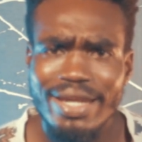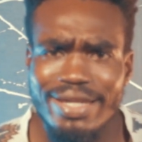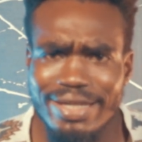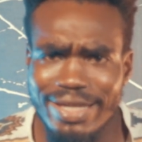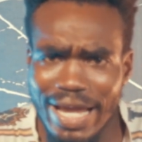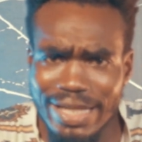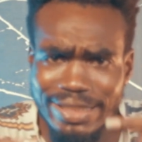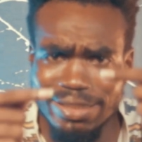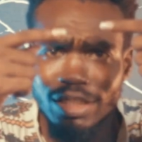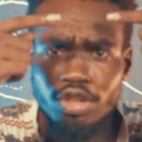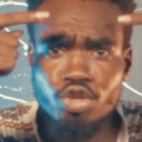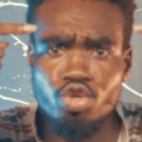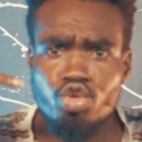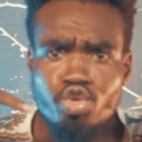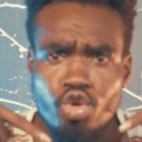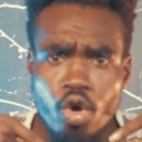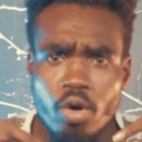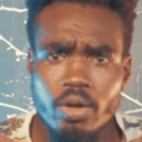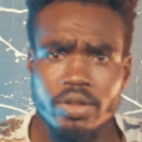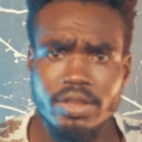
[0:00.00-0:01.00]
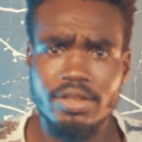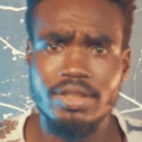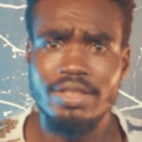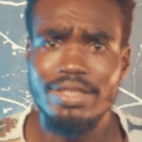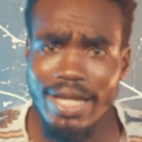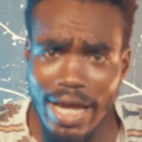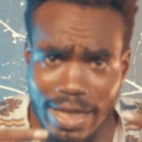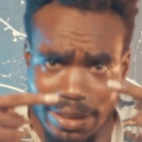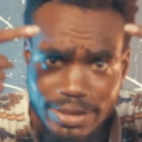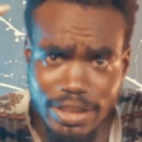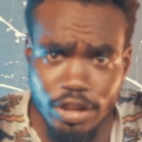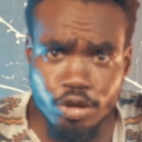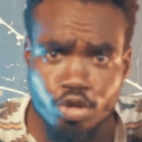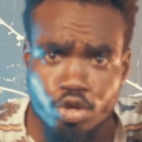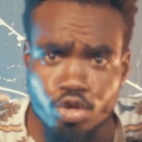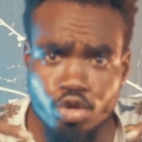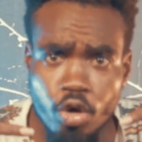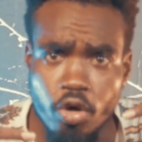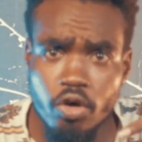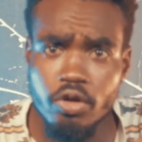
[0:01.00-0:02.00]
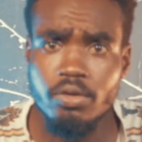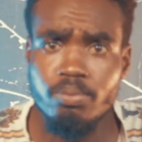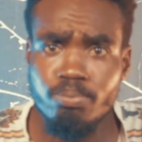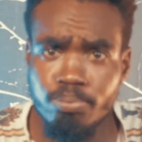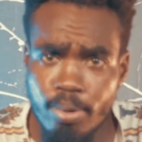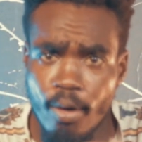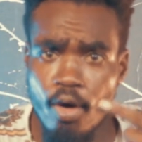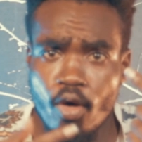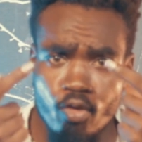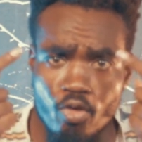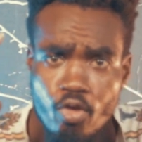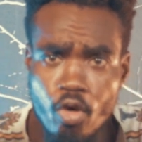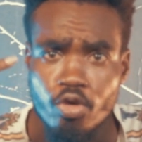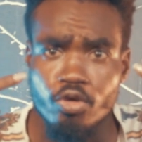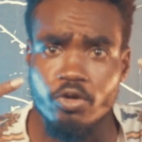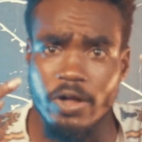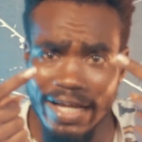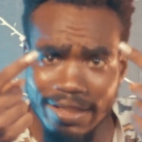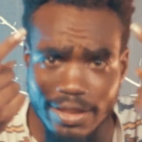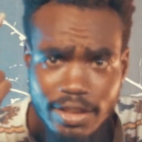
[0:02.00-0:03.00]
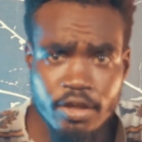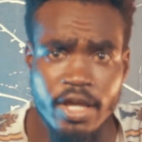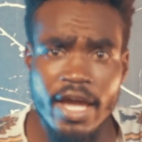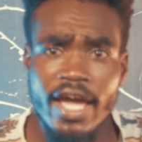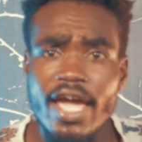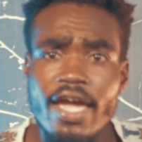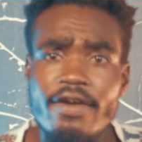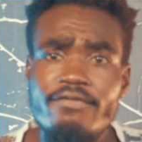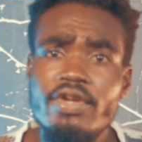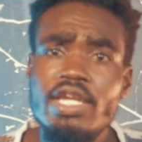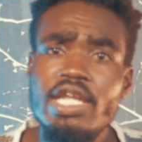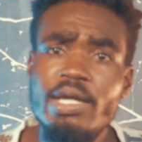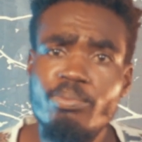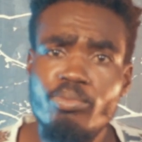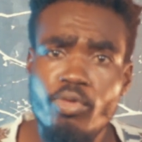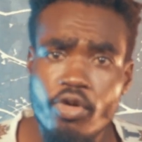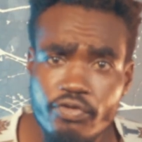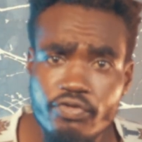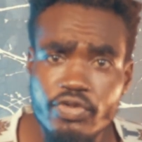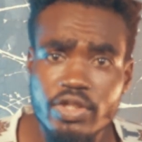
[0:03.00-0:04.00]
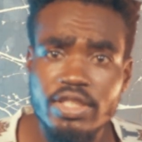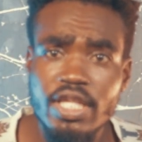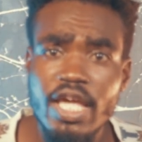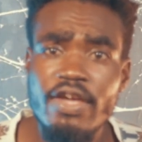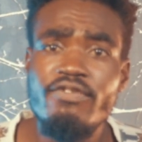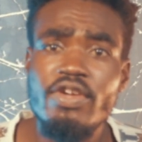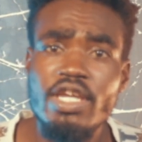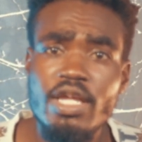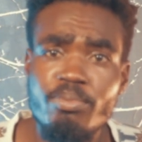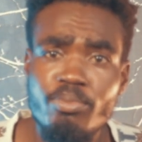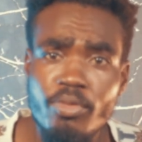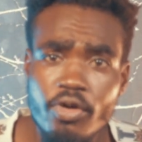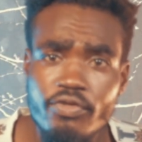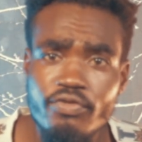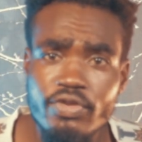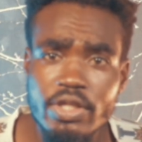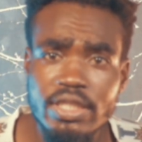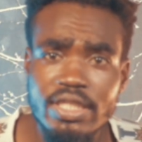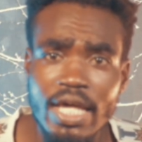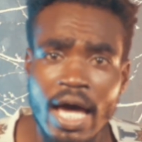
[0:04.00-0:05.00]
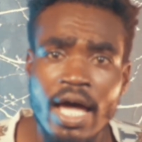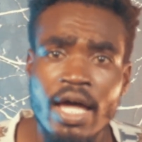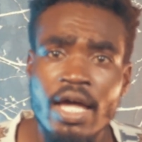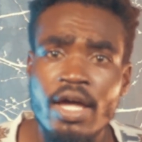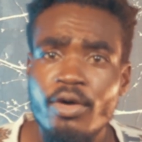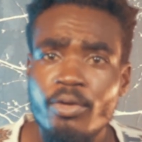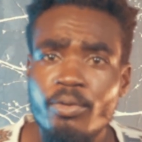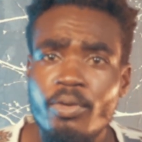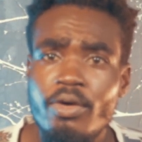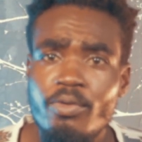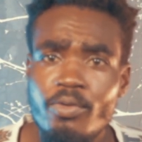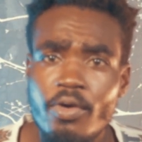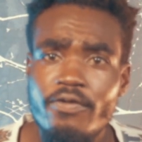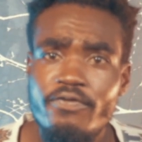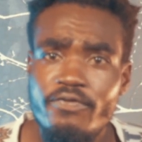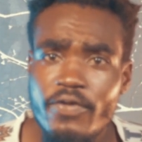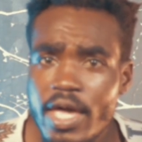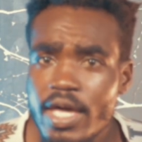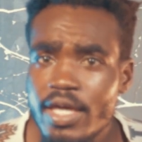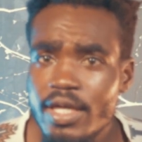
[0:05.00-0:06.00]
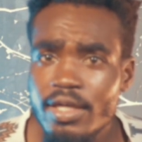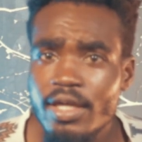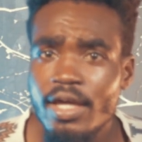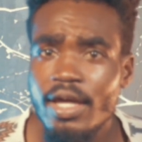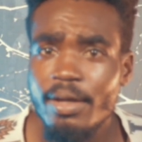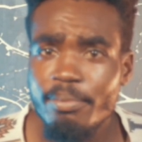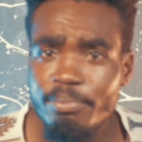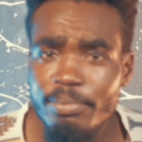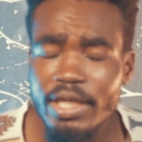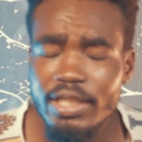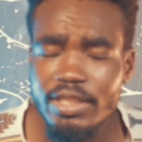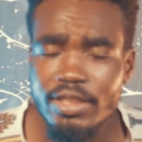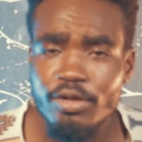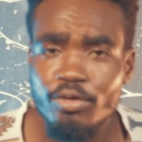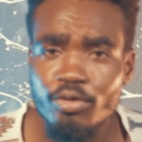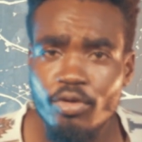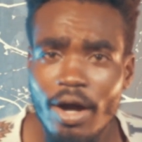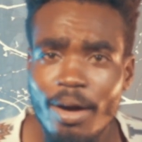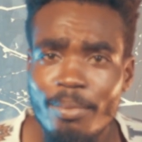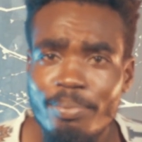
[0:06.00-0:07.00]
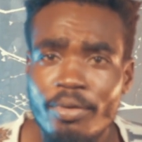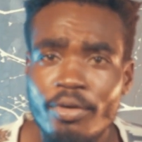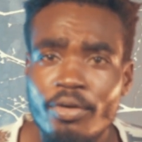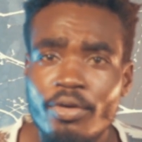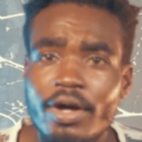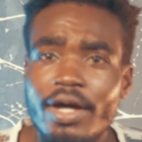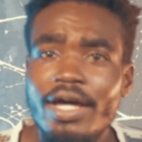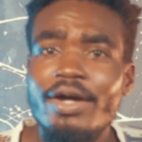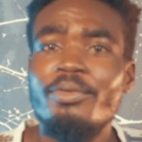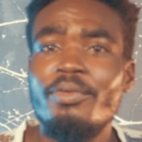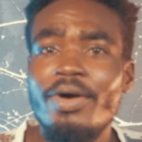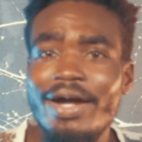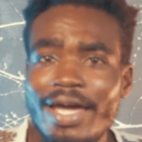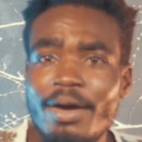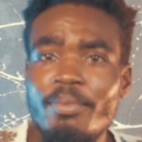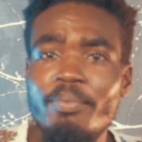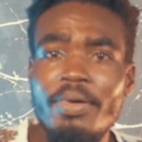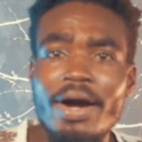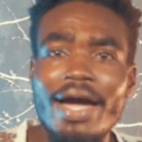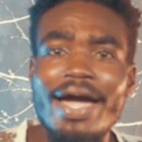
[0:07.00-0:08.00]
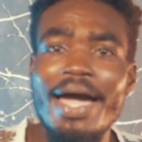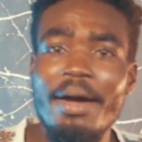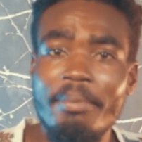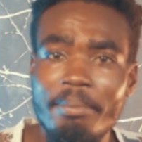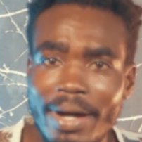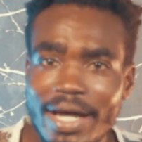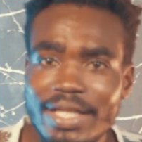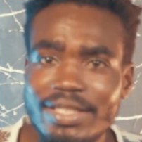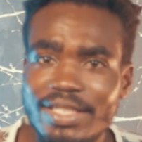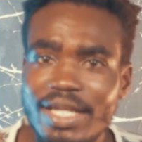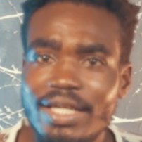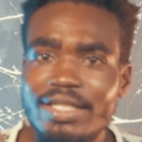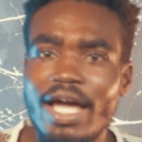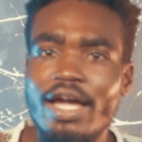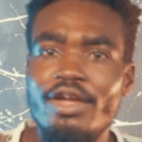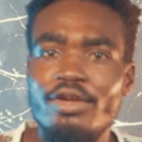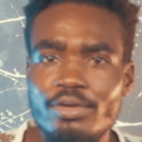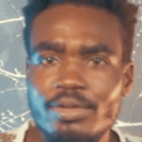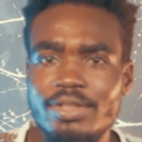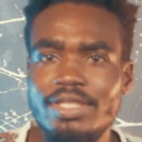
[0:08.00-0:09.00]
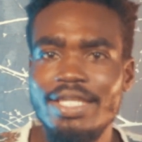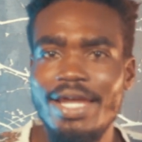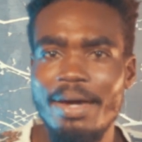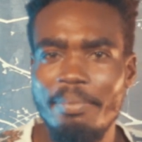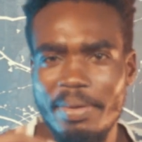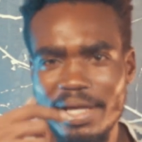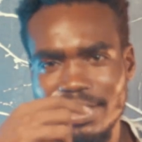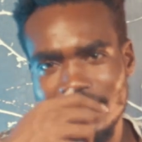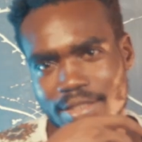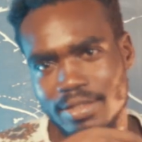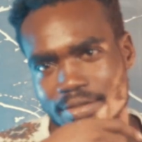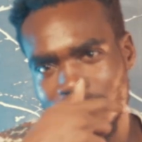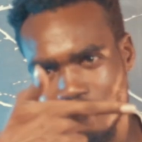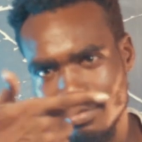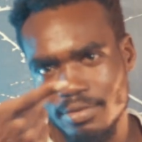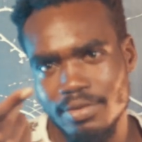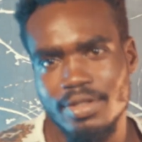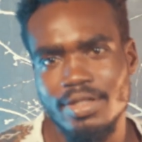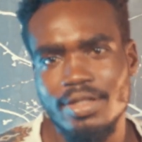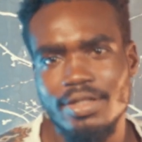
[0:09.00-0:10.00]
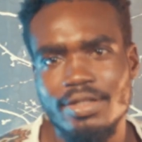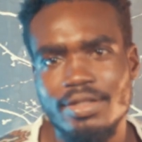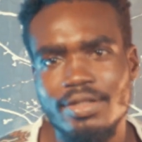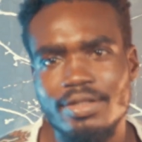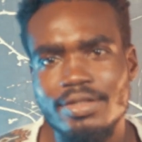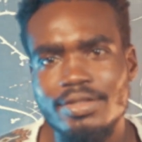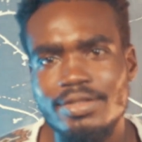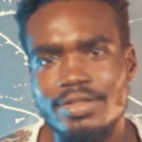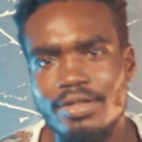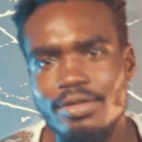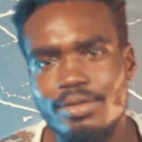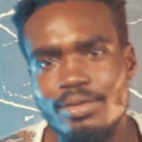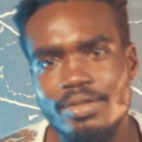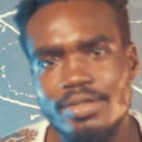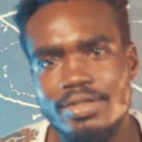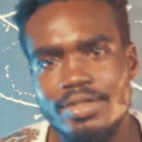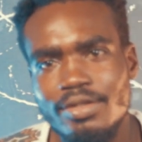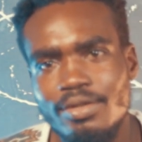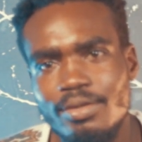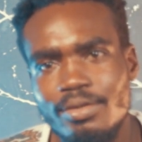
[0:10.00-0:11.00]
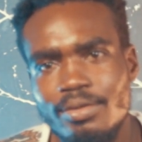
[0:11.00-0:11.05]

Nothing showed Bongo, nothing. Even in movies, what fake beating Krampo. Where a month later you see the person still